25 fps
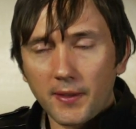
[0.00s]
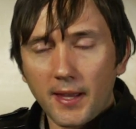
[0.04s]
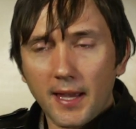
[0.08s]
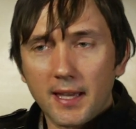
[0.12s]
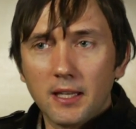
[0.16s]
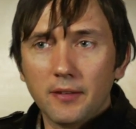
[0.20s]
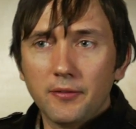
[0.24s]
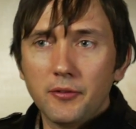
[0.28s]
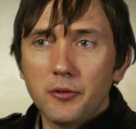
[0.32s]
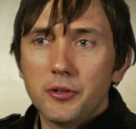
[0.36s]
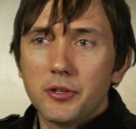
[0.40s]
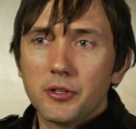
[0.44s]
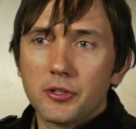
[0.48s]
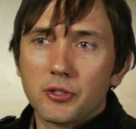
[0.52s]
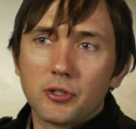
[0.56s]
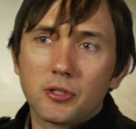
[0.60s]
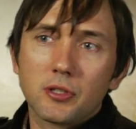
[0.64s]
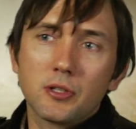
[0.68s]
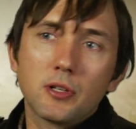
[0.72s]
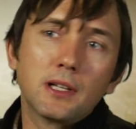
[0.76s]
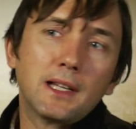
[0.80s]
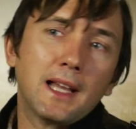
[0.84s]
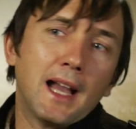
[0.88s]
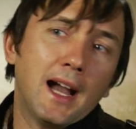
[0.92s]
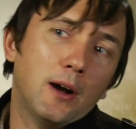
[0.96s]
And if you
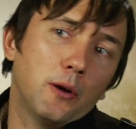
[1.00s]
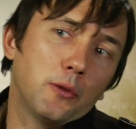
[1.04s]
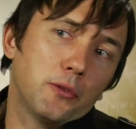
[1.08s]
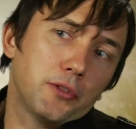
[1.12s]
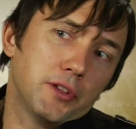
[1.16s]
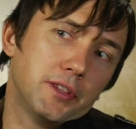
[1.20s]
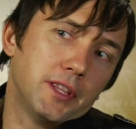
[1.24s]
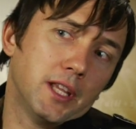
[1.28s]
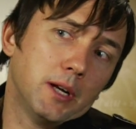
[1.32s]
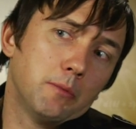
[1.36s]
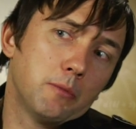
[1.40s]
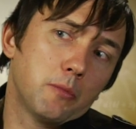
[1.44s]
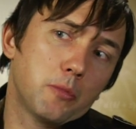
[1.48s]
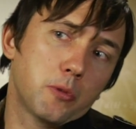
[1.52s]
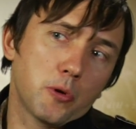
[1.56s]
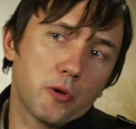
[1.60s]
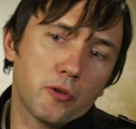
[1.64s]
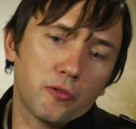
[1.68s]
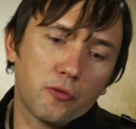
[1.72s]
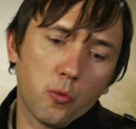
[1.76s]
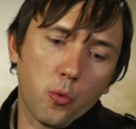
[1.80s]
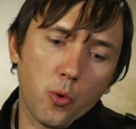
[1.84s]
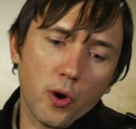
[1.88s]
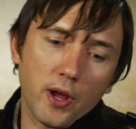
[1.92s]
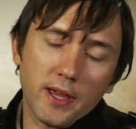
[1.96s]
just count the number
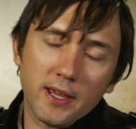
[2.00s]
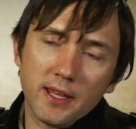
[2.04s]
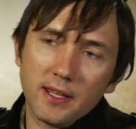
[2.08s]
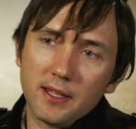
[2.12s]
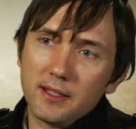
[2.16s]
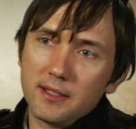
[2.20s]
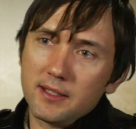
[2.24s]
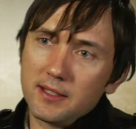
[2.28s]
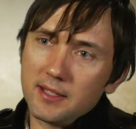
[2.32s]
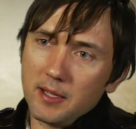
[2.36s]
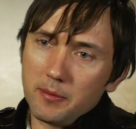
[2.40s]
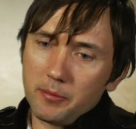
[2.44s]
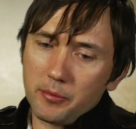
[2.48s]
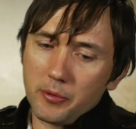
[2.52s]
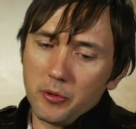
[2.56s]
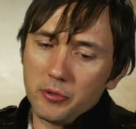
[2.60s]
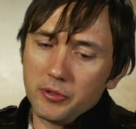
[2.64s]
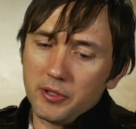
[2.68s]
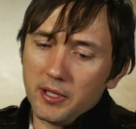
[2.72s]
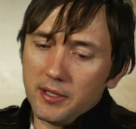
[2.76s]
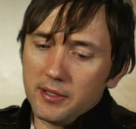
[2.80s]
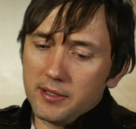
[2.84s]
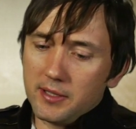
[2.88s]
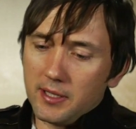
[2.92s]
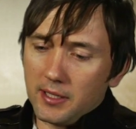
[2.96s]
of ways that
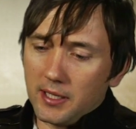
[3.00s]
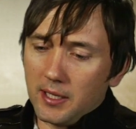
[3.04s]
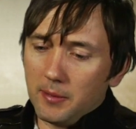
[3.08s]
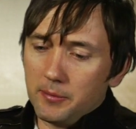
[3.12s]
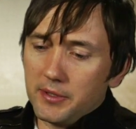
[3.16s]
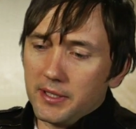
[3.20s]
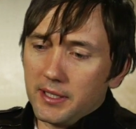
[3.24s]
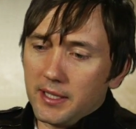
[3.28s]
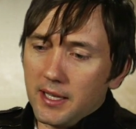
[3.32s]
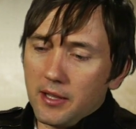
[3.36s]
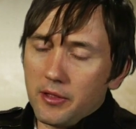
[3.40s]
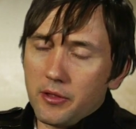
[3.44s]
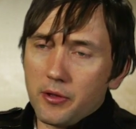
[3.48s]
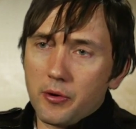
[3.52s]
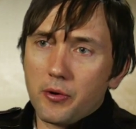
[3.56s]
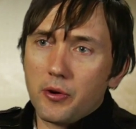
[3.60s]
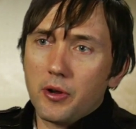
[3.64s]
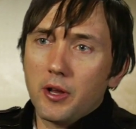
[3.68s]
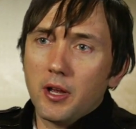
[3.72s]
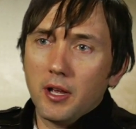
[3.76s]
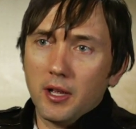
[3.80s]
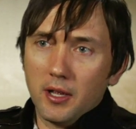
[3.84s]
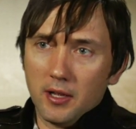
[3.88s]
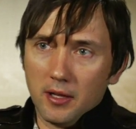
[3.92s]
proteins that come together